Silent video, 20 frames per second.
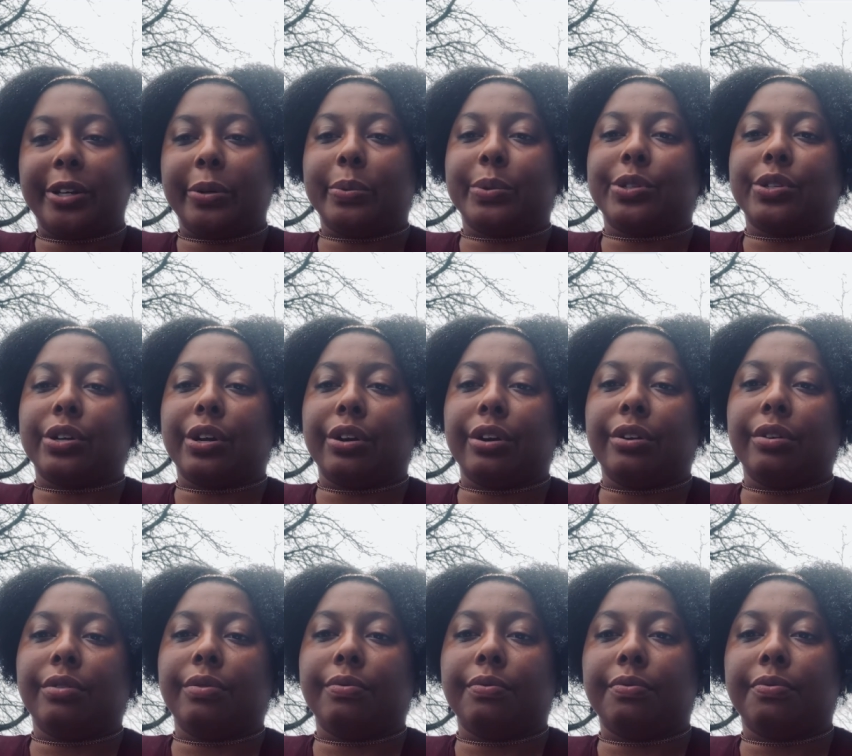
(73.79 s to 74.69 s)
return
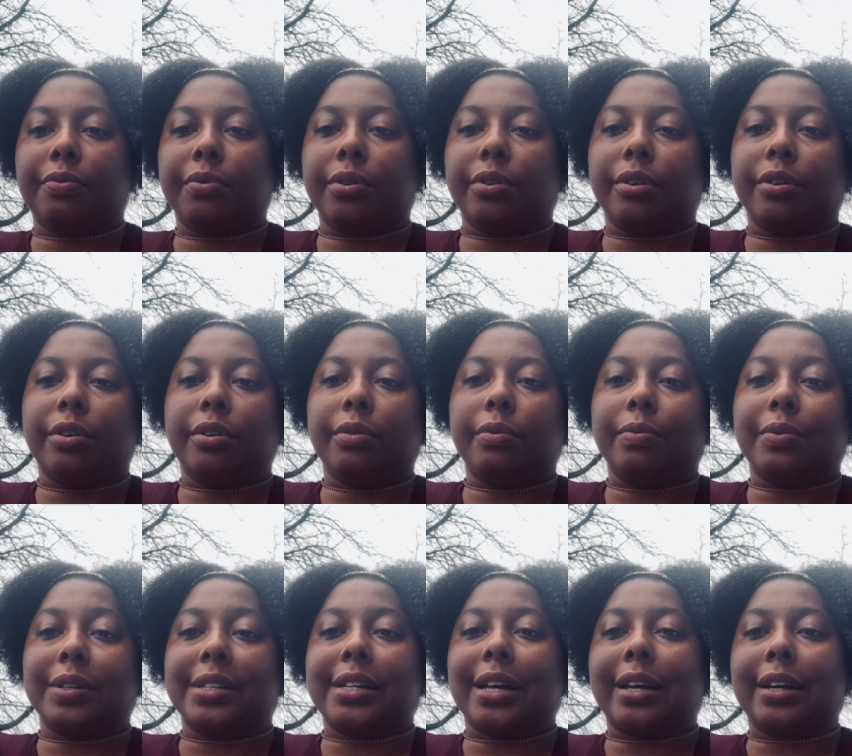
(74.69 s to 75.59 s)
for
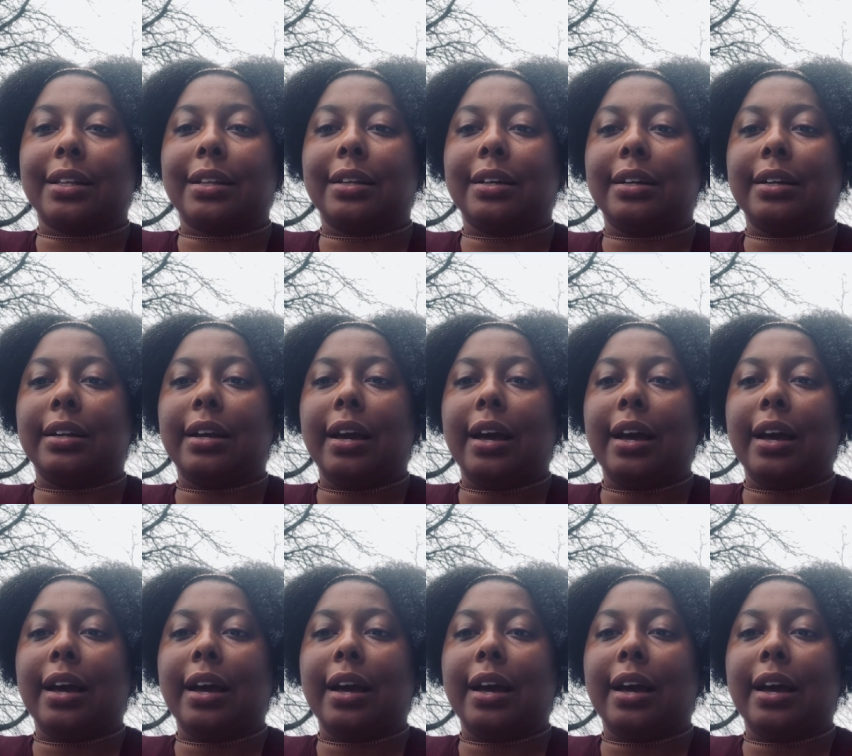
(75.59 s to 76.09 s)
recycling.